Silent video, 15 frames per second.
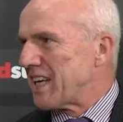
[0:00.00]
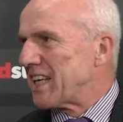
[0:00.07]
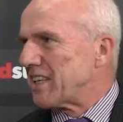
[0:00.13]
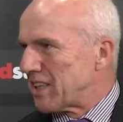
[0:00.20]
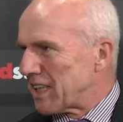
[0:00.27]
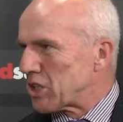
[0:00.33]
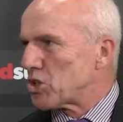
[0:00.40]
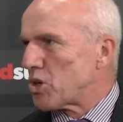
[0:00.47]
in
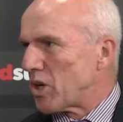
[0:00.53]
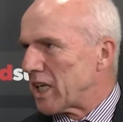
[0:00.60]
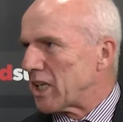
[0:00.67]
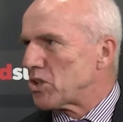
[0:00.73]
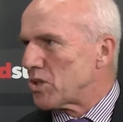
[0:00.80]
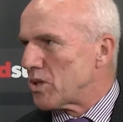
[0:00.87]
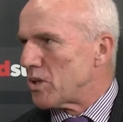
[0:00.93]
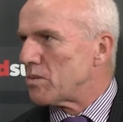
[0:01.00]

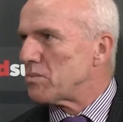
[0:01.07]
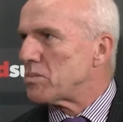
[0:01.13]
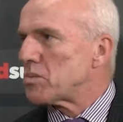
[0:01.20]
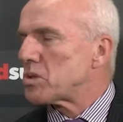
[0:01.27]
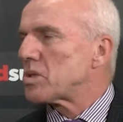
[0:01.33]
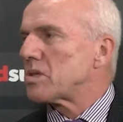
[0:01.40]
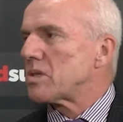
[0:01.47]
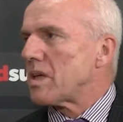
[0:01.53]
electronic
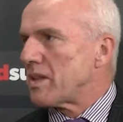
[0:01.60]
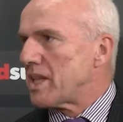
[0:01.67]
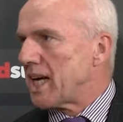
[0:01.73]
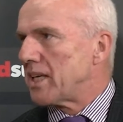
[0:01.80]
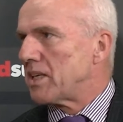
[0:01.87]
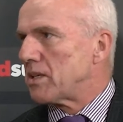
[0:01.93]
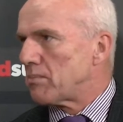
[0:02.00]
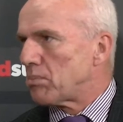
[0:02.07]
terms
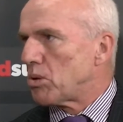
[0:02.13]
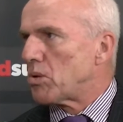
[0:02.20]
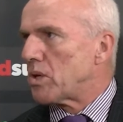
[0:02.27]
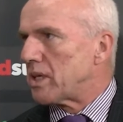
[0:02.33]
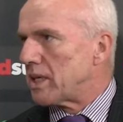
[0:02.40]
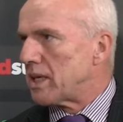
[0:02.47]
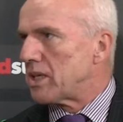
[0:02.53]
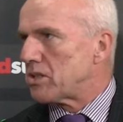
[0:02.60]
that an
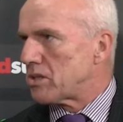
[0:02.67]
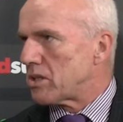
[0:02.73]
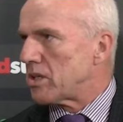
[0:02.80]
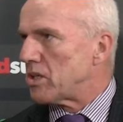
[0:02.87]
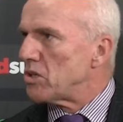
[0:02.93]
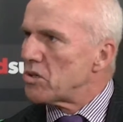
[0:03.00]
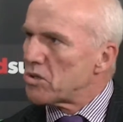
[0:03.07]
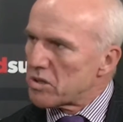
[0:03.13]
employer needs to
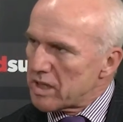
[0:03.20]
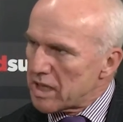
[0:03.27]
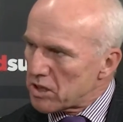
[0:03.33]
use,